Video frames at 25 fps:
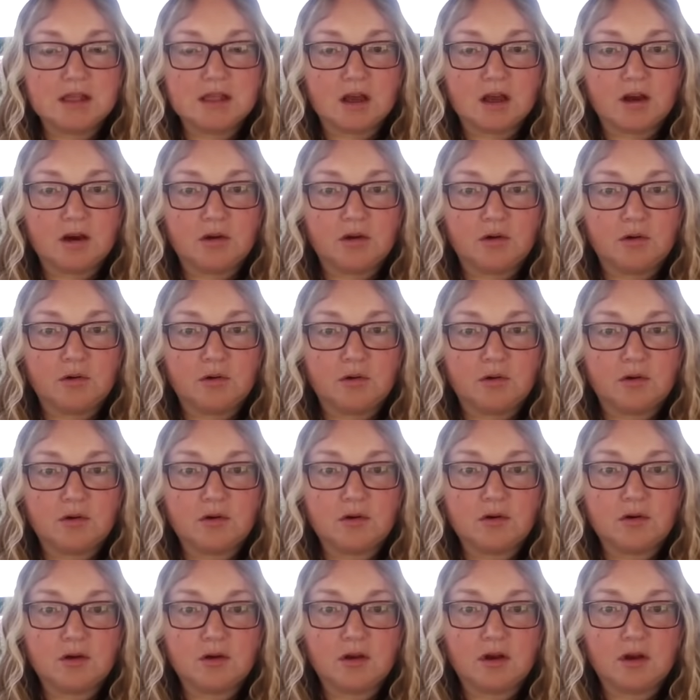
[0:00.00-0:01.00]

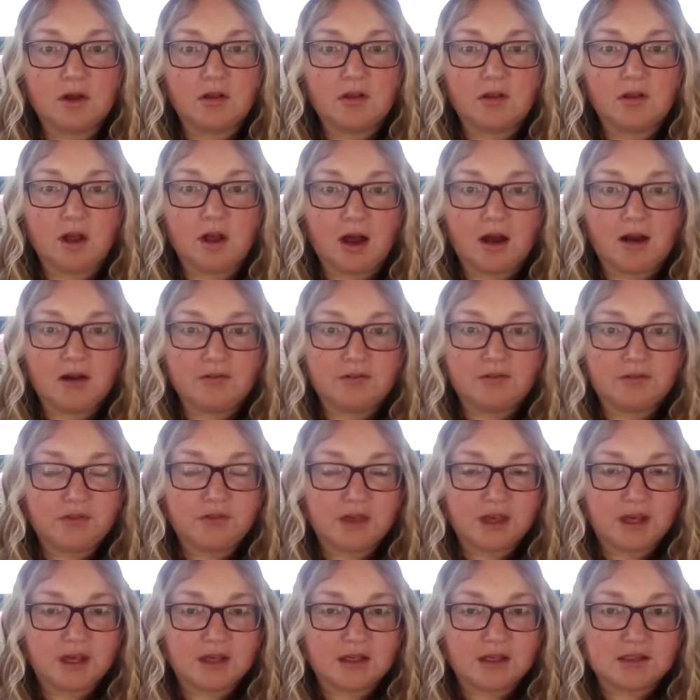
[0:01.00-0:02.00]
So a lot of
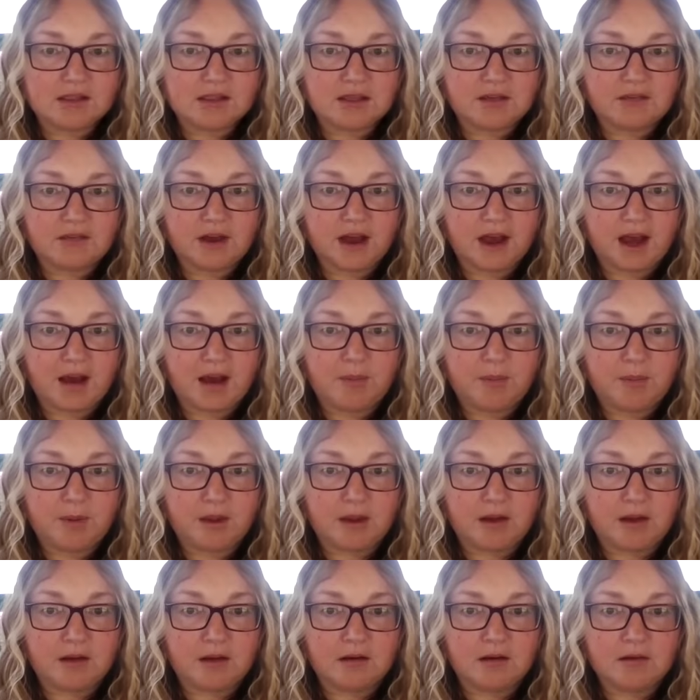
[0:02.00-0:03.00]
things have
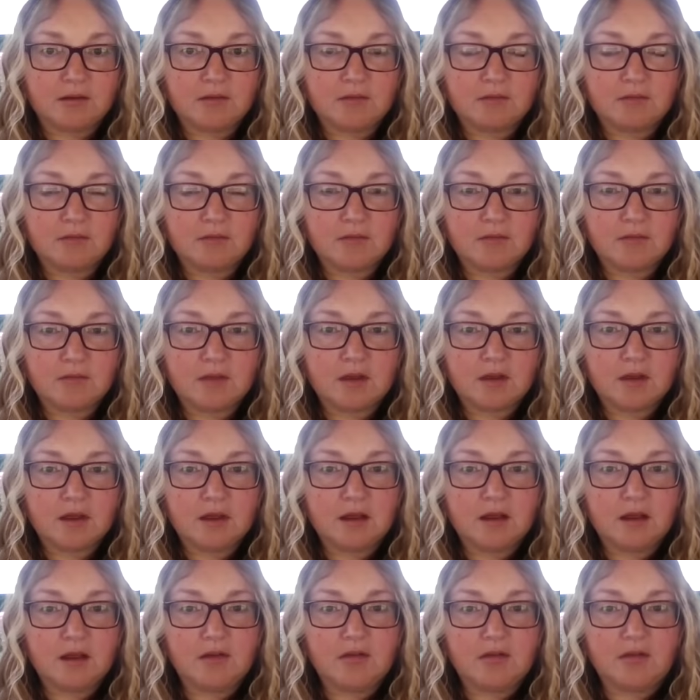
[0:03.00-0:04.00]
happened
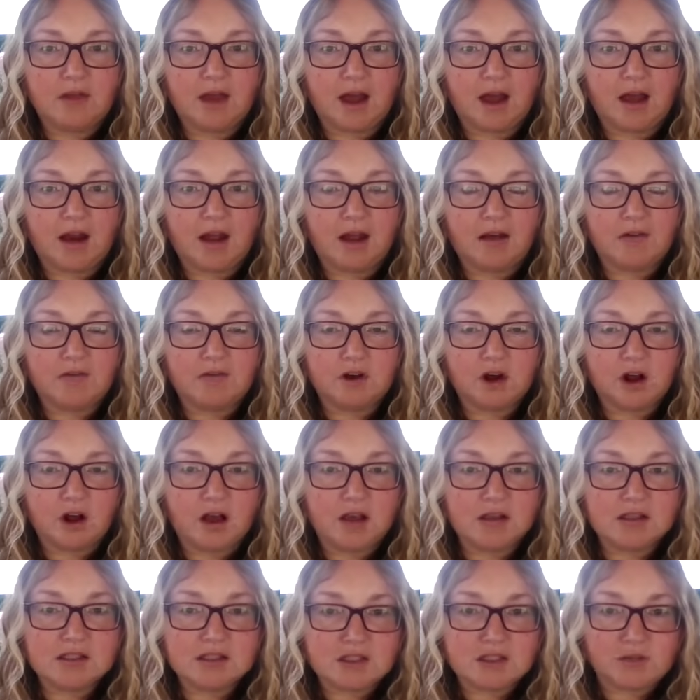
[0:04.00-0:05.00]
that have
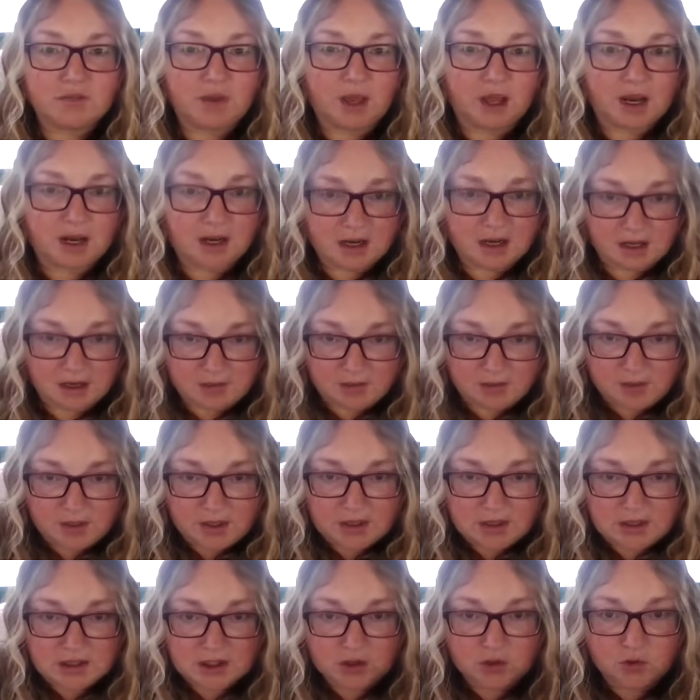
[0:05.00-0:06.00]
caused humanity to
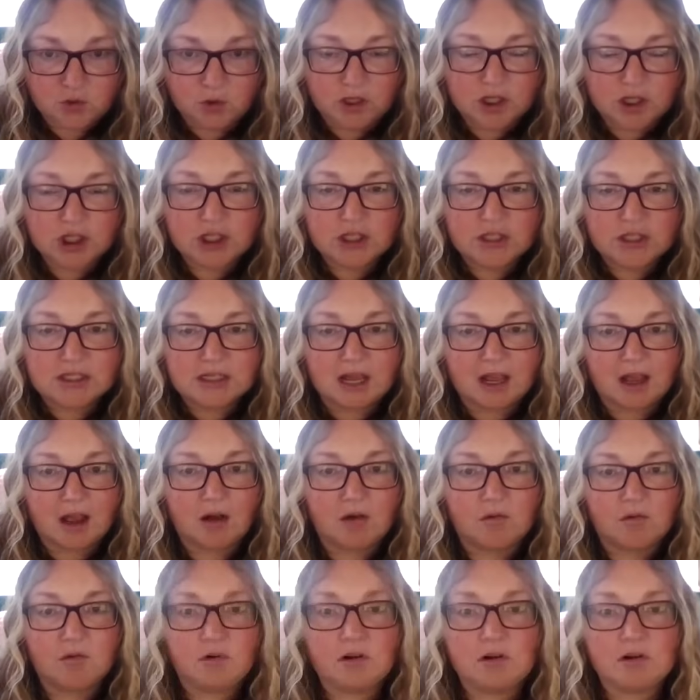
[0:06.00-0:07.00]
be squished
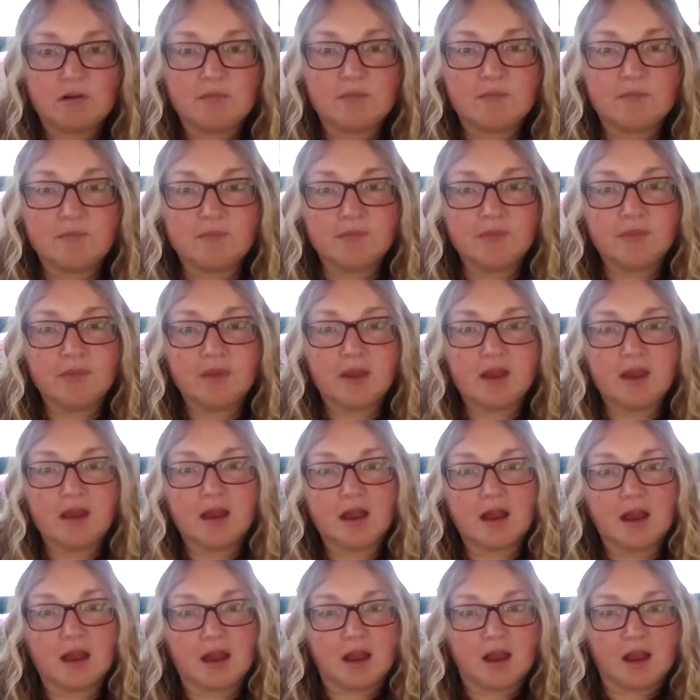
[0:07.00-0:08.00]
down.
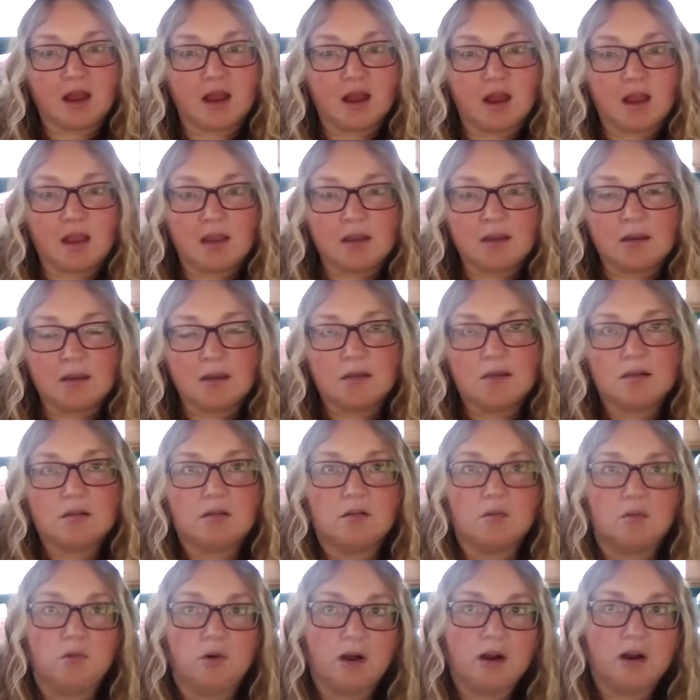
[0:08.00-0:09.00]
And
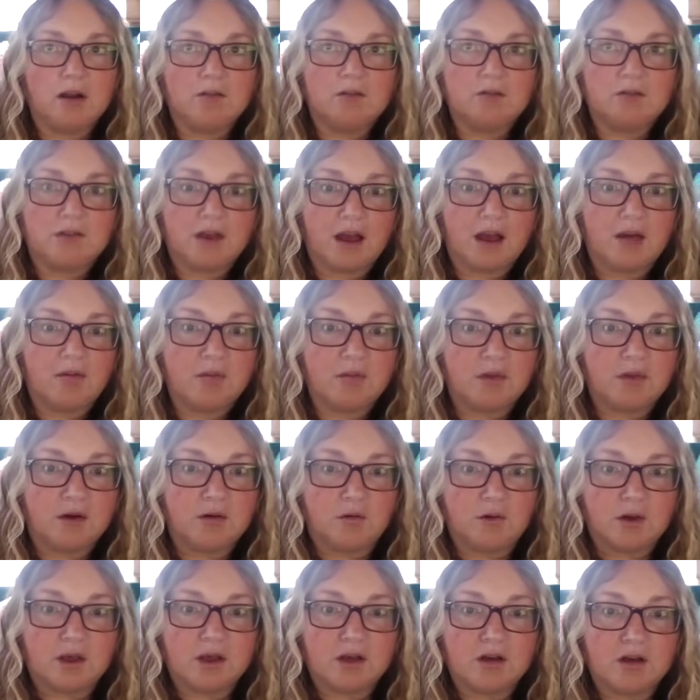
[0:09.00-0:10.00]
one of
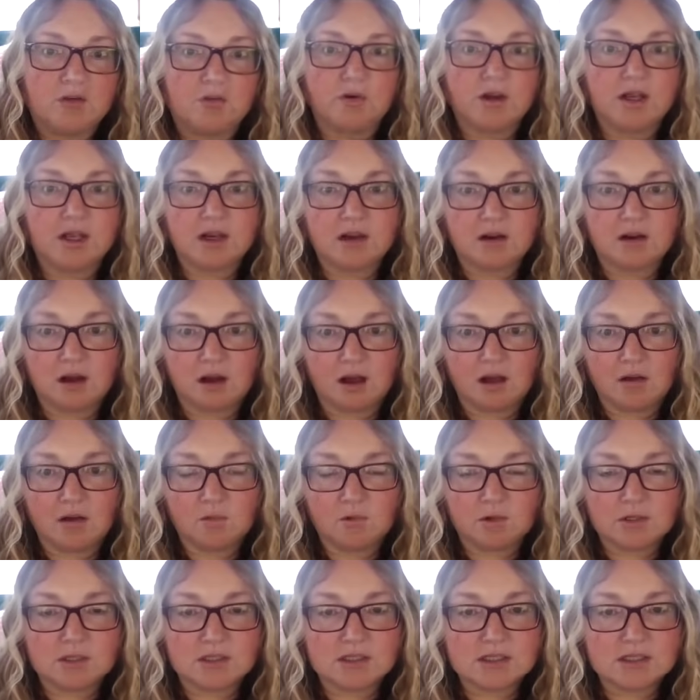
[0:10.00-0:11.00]
them that we agreed
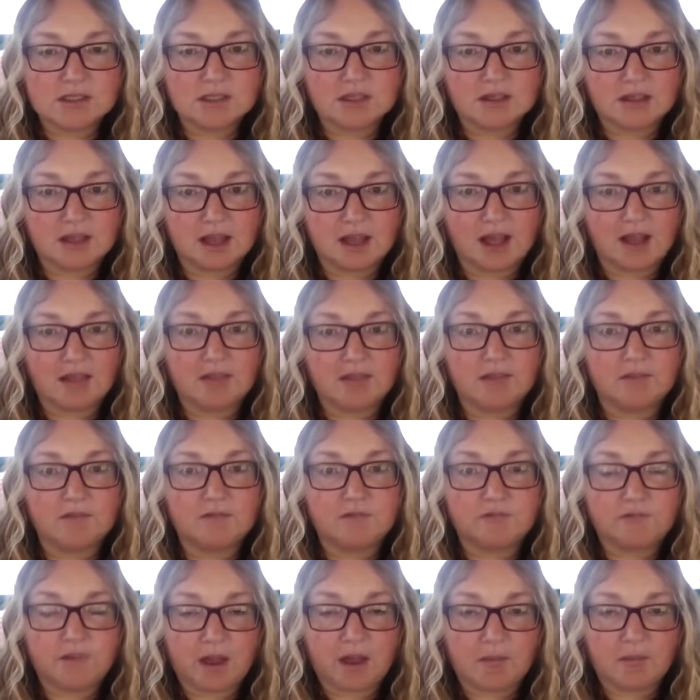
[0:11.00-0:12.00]
on was to let
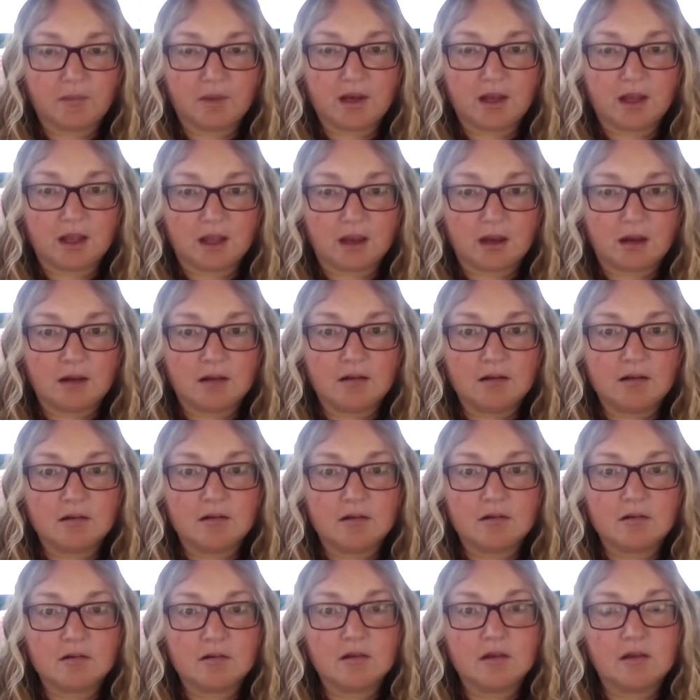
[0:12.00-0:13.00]
the feminine
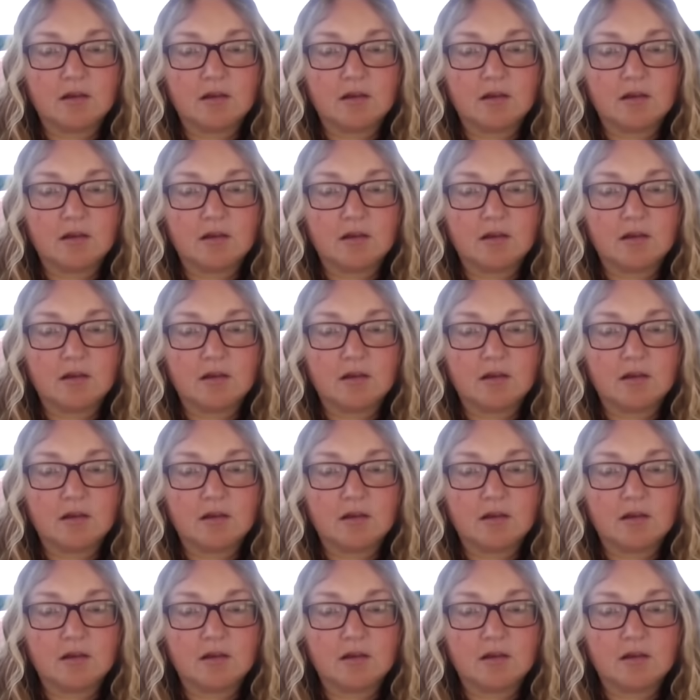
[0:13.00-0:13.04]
